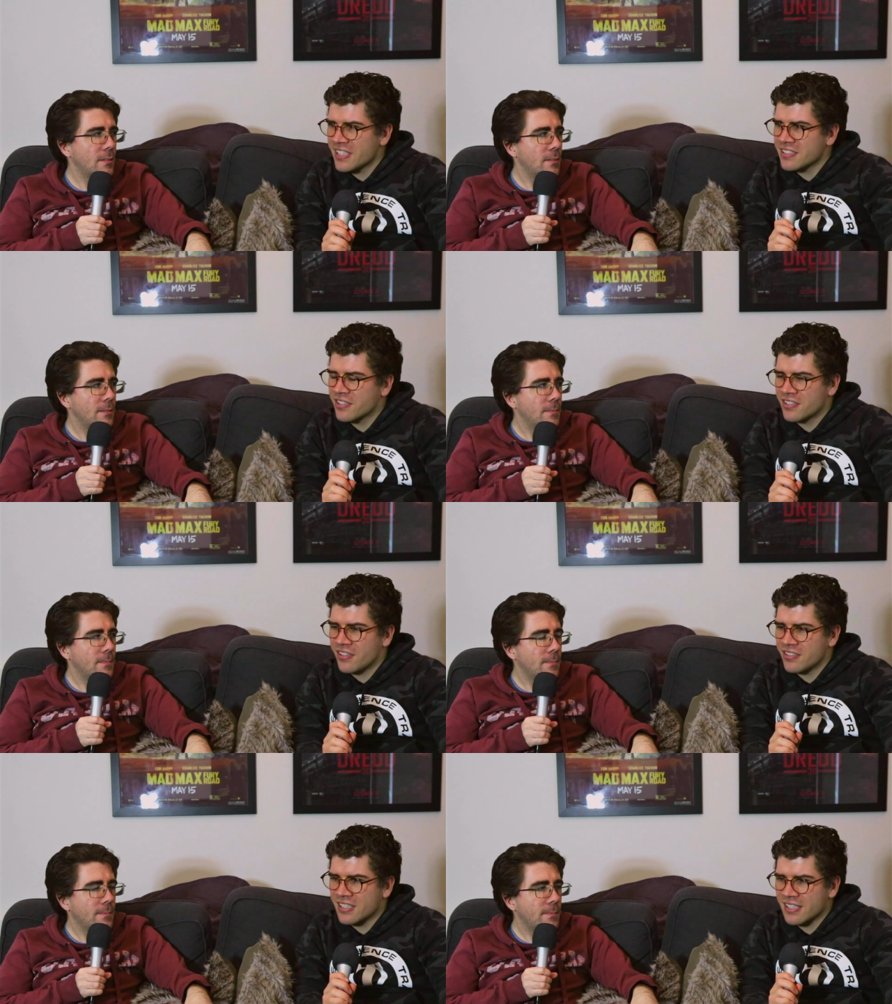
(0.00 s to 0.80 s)
Speaker 1: because I
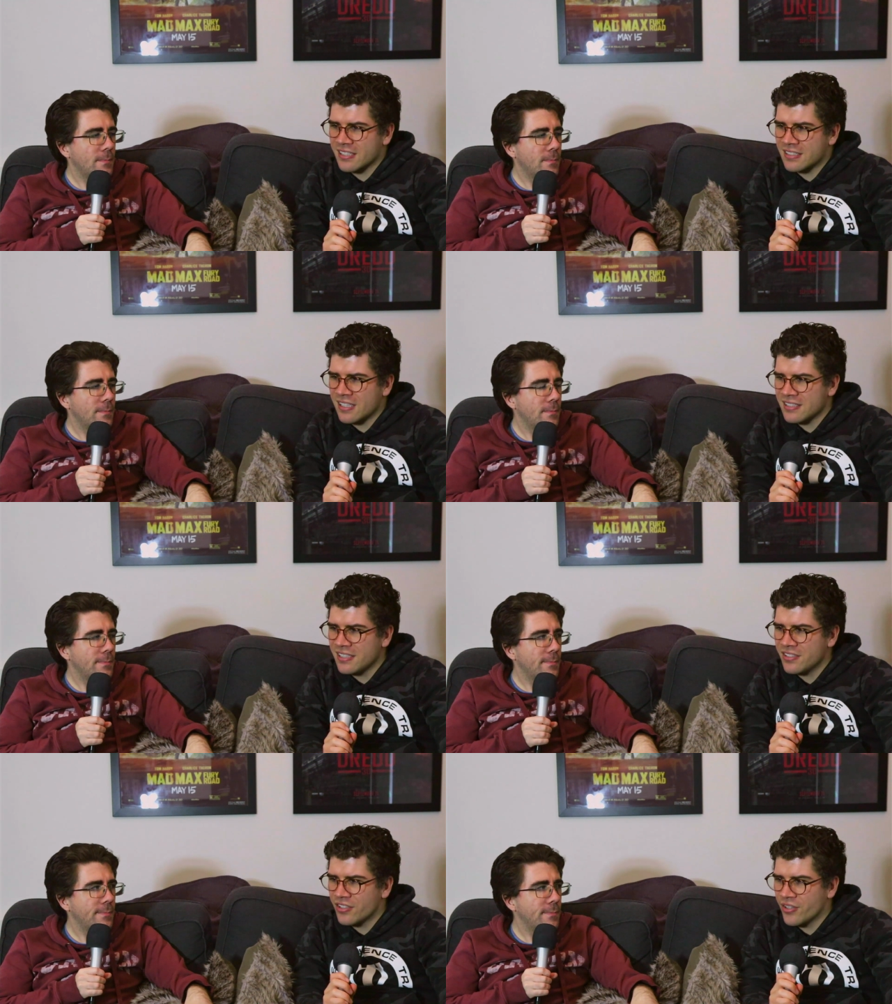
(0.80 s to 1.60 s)
was like, does he
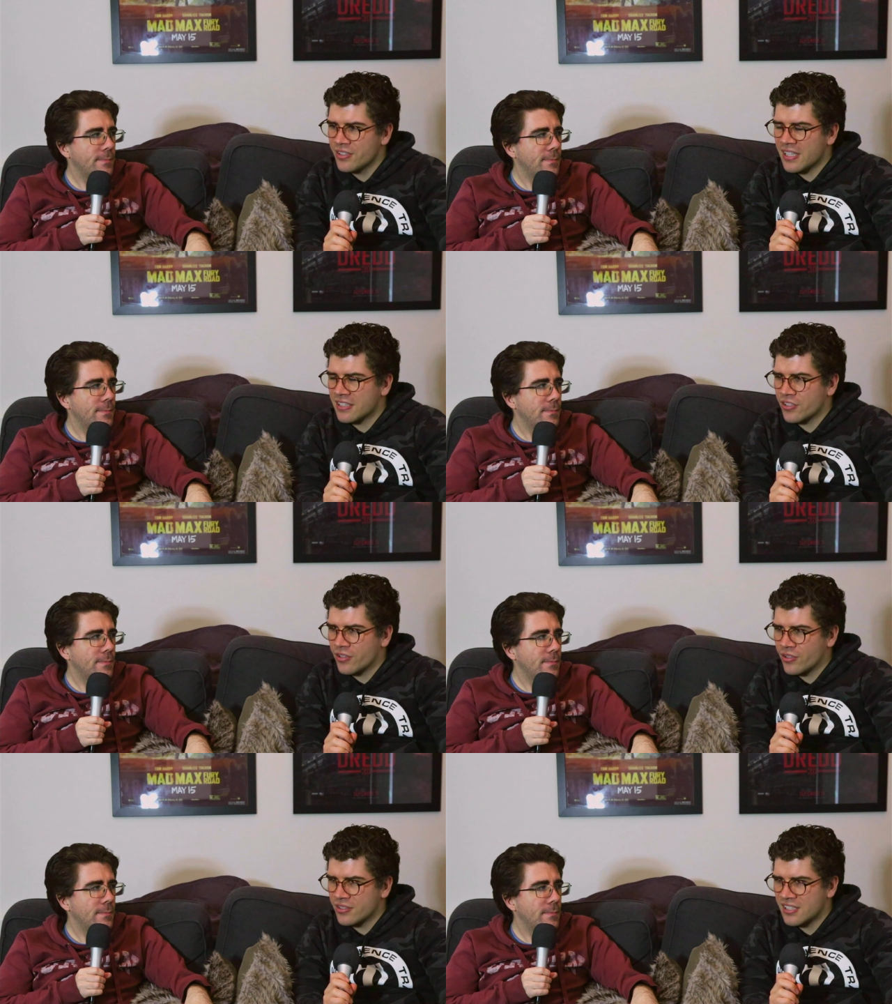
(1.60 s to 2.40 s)
know that the
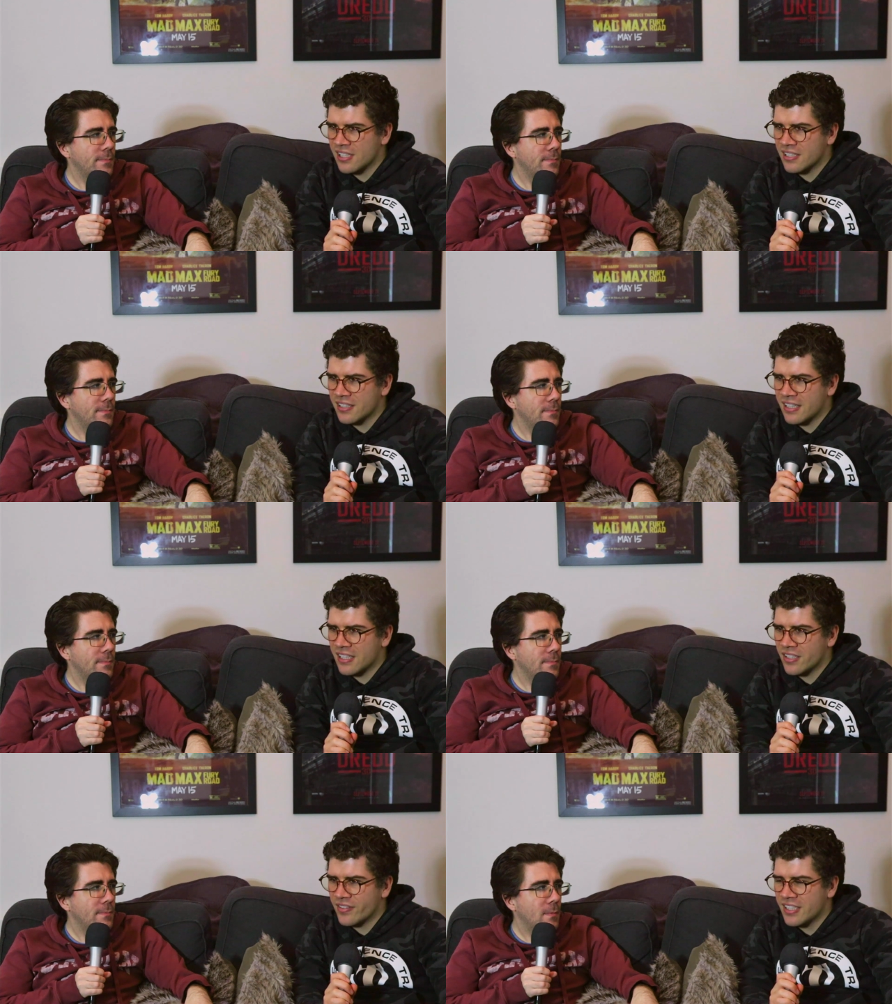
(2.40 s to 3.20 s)
girl's stuck in the
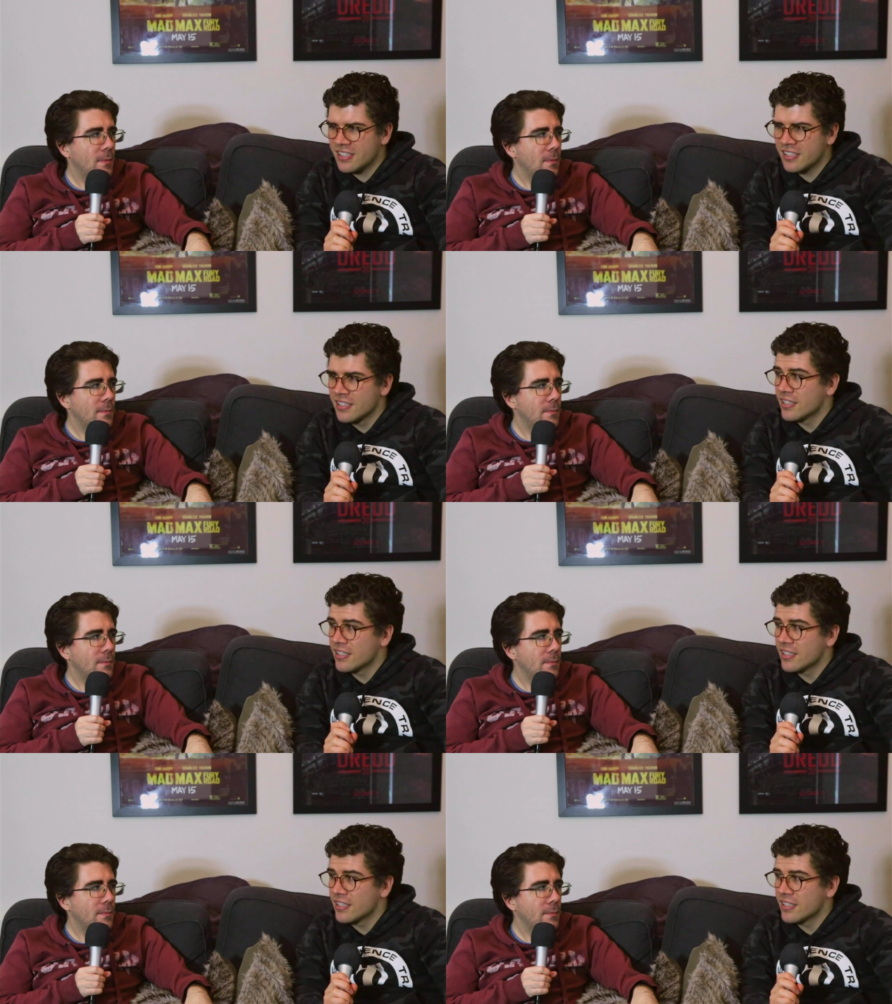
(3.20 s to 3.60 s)
elevator?